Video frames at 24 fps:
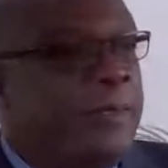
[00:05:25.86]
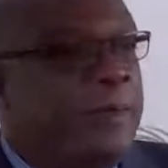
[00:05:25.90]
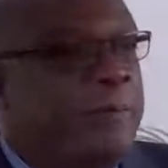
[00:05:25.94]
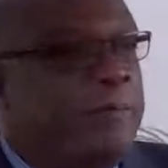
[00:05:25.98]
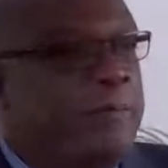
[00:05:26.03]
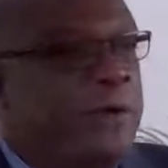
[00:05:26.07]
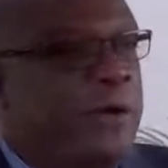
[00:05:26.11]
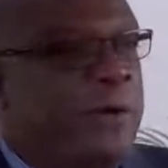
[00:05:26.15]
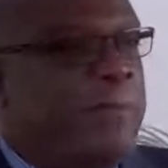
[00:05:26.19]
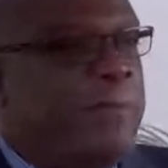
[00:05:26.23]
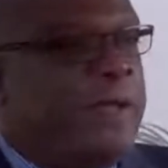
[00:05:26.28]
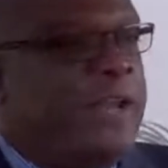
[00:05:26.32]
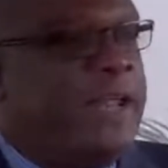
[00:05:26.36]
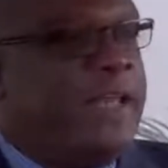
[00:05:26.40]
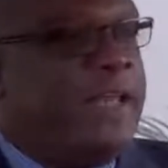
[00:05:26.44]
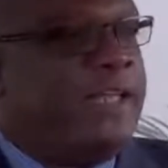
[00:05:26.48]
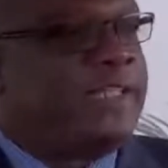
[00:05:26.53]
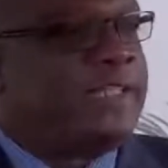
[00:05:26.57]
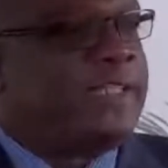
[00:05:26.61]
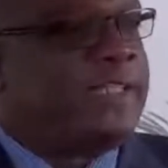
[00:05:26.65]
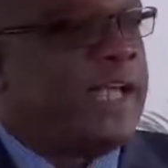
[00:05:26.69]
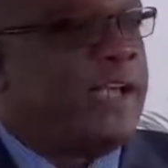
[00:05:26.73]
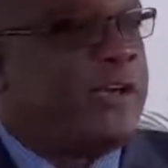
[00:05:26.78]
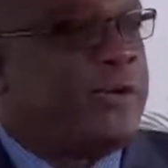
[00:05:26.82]
Permanent
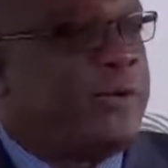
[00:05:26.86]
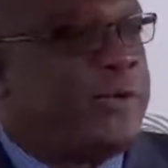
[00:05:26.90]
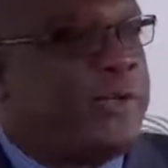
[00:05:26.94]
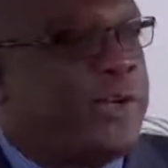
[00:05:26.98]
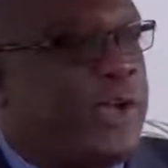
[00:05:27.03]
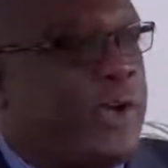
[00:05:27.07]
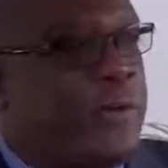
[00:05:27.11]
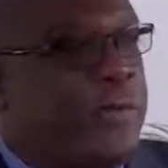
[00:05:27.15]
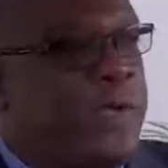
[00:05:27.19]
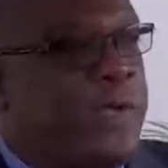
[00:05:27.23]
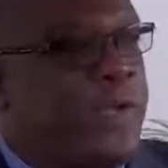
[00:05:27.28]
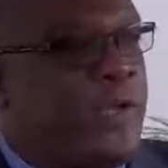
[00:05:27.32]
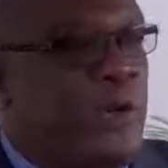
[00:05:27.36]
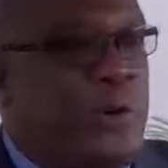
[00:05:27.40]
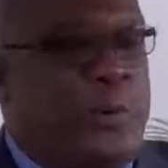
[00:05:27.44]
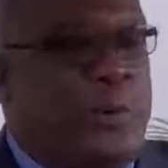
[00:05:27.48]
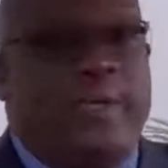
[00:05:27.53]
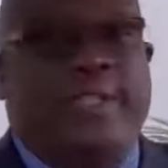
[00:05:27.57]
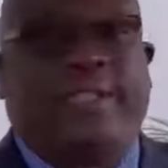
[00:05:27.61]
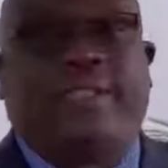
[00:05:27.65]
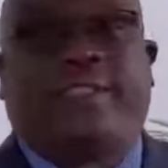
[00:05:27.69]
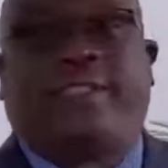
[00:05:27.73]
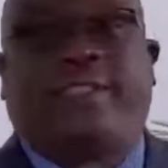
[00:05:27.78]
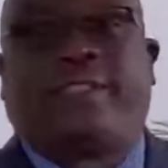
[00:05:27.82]
Secretary
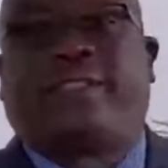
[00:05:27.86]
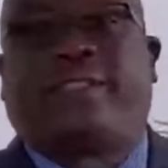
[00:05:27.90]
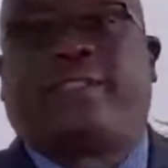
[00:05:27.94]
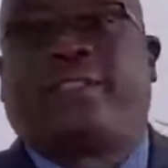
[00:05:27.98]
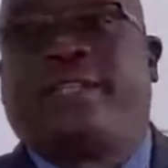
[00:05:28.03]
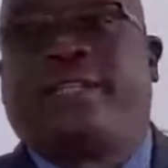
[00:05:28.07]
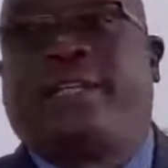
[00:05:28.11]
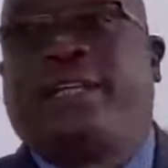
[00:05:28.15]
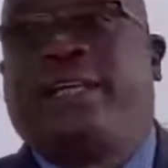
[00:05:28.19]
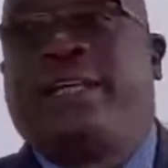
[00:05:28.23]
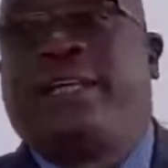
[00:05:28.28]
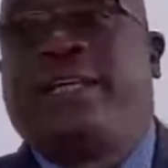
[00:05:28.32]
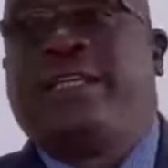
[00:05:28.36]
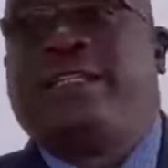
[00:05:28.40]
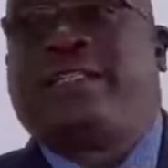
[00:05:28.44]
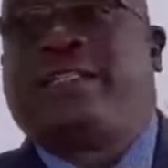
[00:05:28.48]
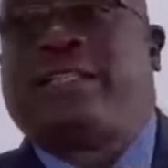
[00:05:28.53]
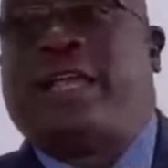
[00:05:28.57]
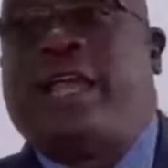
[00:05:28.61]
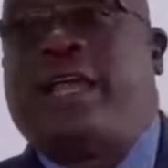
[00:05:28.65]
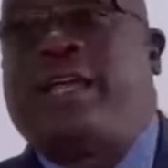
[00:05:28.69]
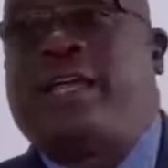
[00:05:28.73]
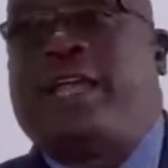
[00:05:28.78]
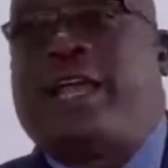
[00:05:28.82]
Lewis
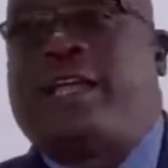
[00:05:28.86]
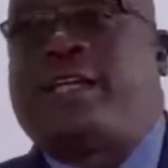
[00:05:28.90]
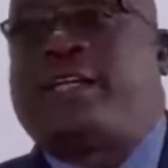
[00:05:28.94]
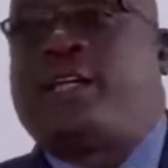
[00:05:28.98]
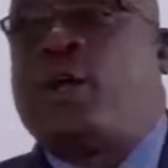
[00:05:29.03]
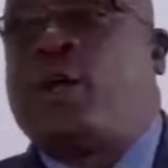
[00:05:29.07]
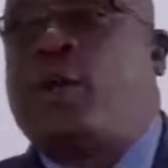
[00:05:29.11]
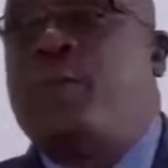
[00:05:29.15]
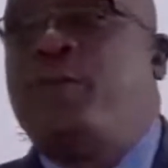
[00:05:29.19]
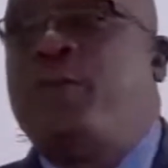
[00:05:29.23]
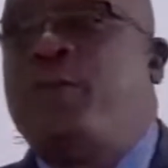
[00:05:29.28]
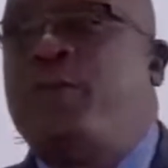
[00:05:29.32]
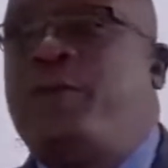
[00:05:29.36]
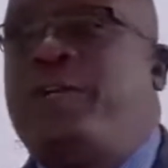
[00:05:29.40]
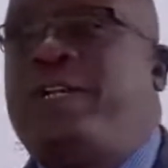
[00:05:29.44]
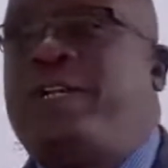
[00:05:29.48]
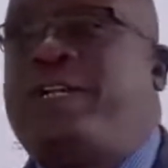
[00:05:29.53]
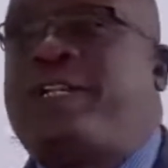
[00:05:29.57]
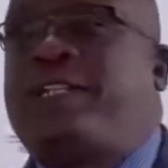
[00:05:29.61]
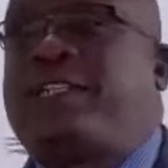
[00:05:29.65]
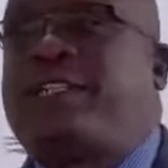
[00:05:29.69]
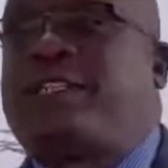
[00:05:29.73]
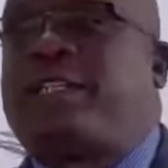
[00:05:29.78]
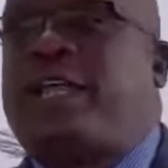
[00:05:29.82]
said that
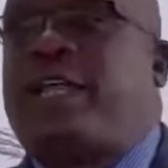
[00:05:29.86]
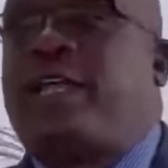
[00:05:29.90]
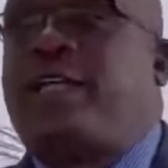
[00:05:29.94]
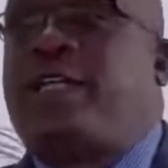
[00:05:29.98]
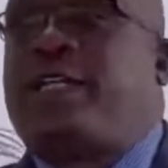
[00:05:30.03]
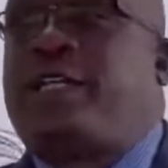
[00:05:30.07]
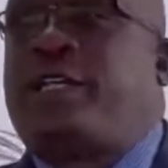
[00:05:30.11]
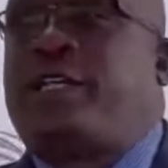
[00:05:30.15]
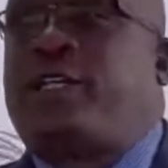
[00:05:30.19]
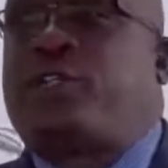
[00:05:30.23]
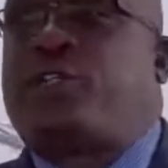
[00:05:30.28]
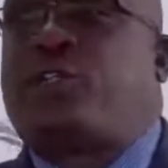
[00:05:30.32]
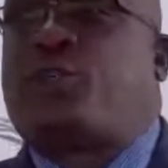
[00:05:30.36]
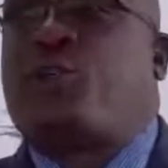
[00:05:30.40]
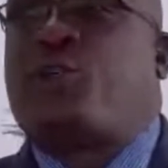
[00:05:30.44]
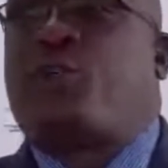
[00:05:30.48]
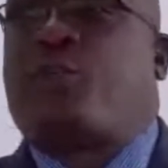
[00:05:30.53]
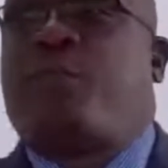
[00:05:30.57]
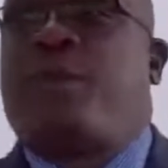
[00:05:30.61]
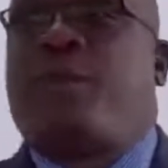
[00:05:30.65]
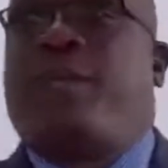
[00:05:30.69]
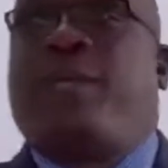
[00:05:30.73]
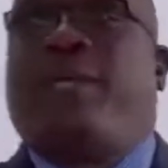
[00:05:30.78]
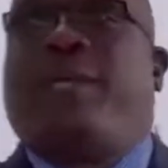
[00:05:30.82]
community centers
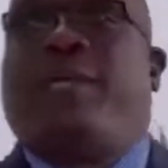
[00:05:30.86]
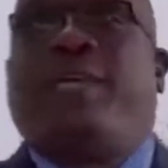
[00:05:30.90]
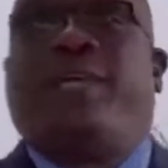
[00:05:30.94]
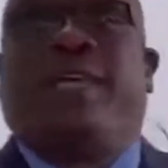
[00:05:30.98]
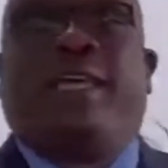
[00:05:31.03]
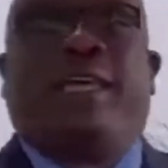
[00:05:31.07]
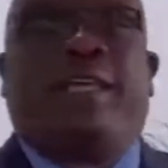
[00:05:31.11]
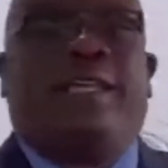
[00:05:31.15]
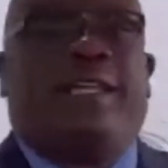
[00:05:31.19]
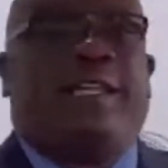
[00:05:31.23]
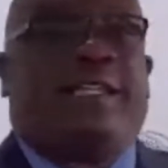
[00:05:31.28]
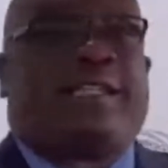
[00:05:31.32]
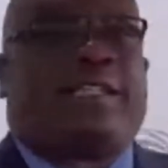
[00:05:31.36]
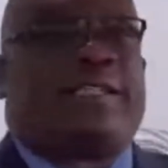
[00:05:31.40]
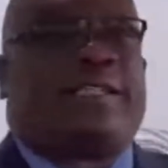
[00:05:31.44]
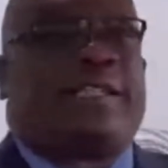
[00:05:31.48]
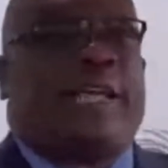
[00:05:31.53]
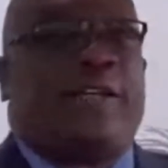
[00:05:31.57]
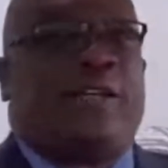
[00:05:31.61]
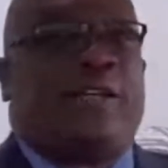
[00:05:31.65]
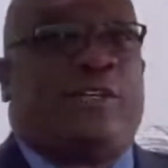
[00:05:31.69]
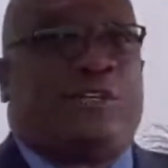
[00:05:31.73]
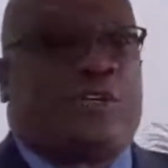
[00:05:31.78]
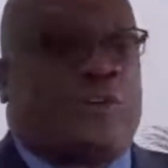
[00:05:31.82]
should be the
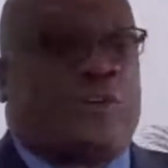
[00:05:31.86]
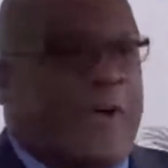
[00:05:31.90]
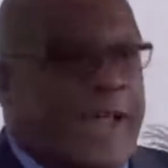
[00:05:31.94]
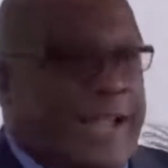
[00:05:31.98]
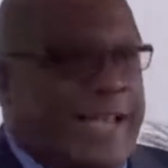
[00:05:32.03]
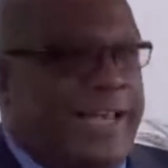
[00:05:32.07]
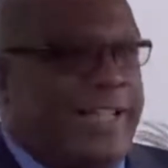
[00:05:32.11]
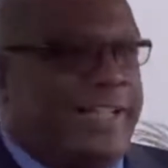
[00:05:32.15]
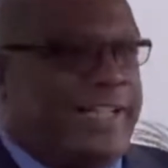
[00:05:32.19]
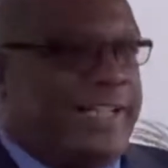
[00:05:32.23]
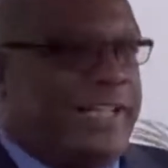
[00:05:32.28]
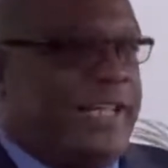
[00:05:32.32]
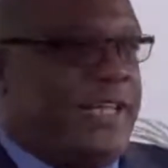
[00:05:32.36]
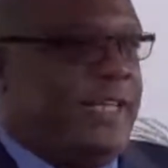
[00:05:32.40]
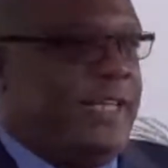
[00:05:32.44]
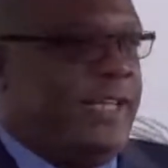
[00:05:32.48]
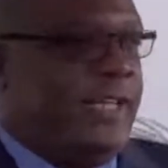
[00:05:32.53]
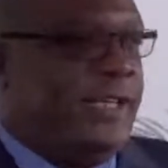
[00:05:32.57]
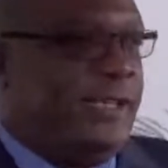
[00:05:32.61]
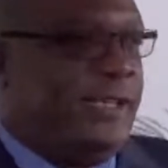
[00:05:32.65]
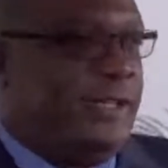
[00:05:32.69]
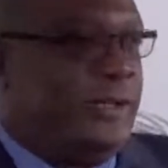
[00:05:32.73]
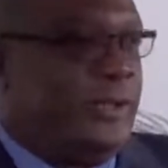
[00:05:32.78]
centrality